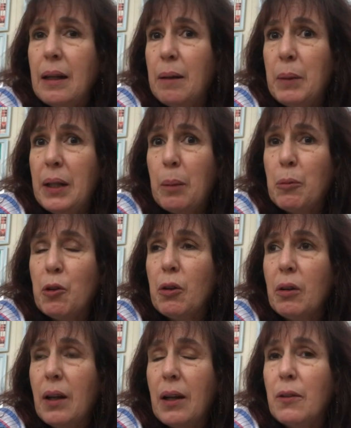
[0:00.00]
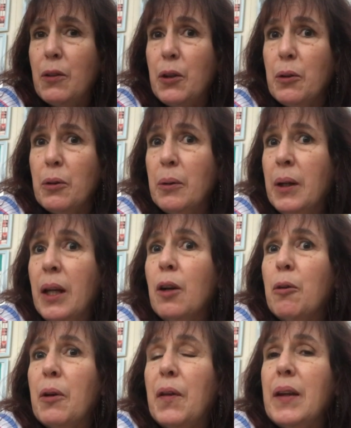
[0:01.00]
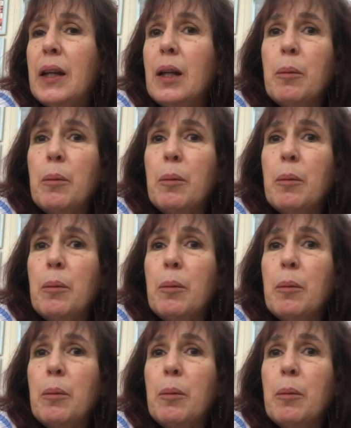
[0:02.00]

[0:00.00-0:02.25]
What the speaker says: I mean, I'm sure a lot of you who are thinking